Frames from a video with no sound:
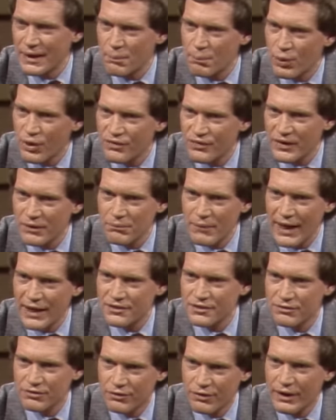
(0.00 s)
a perfect
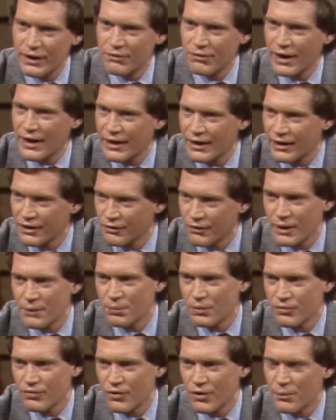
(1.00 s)
match of great writing and
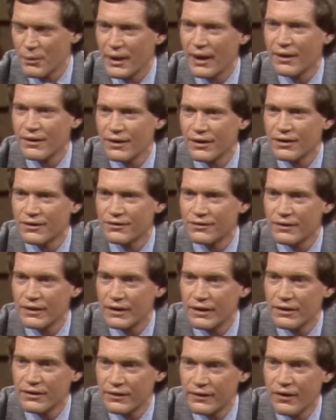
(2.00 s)
great performing, I think, is
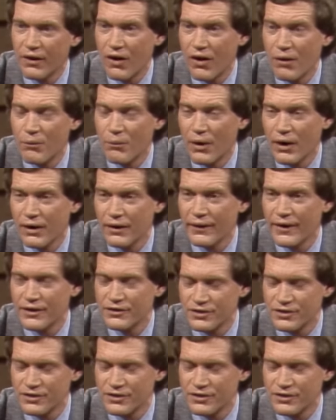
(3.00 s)
the hallmark of that